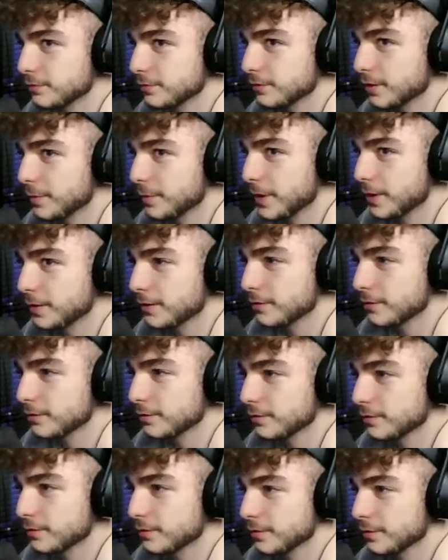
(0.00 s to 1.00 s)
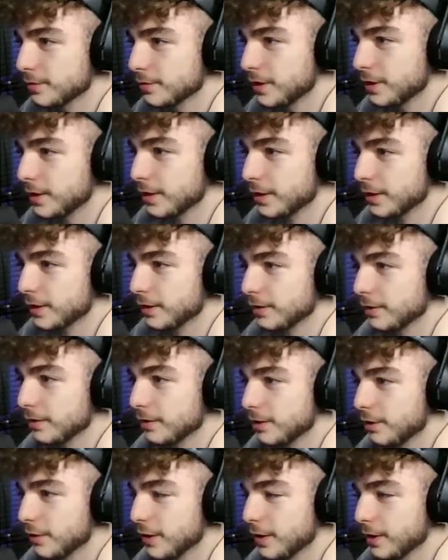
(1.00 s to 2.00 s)
Come on. Get on it.
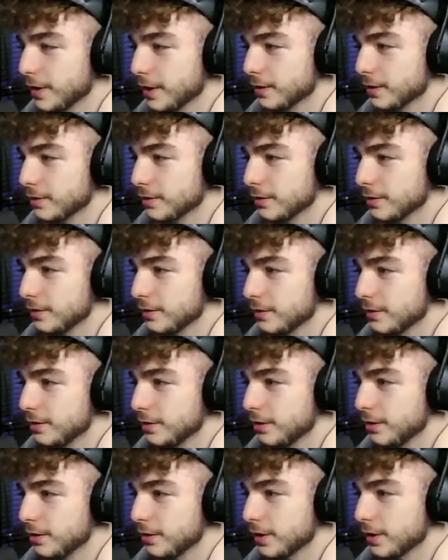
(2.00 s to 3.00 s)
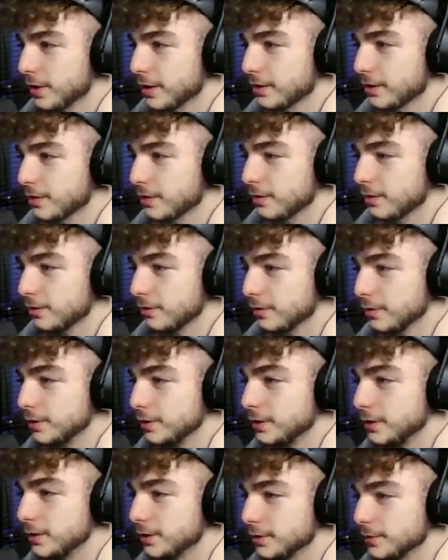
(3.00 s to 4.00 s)
Oh, hell yeah. Wait, wait, wait, oh, wait, wait, Here we
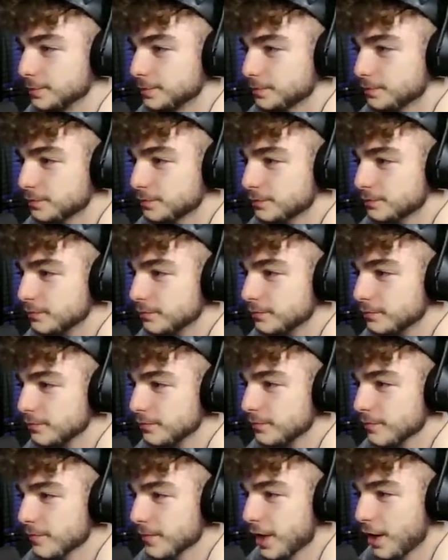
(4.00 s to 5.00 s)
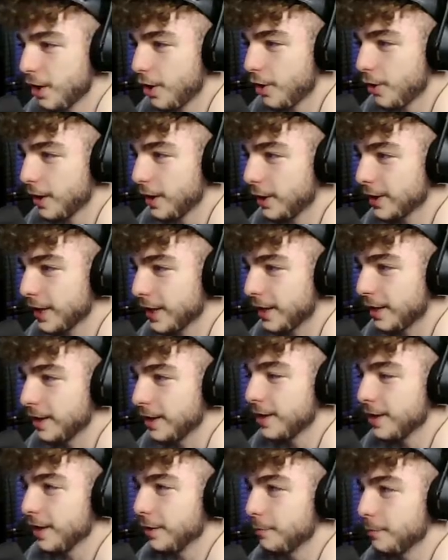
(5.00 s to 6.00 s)
go. There you go. Oh, hell
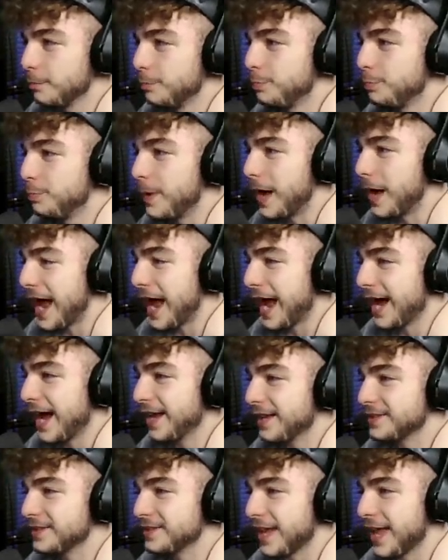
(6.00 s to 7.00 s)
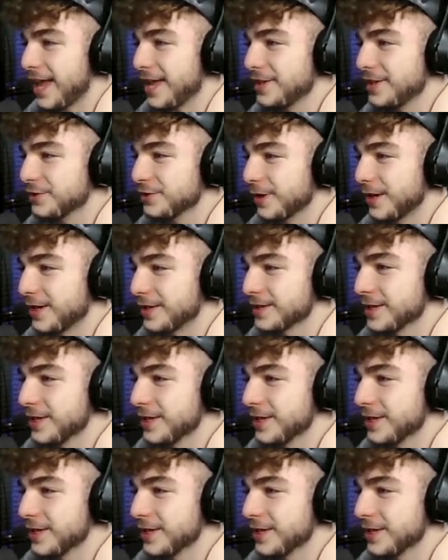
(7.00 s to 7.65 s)
yeah. Ass entrance.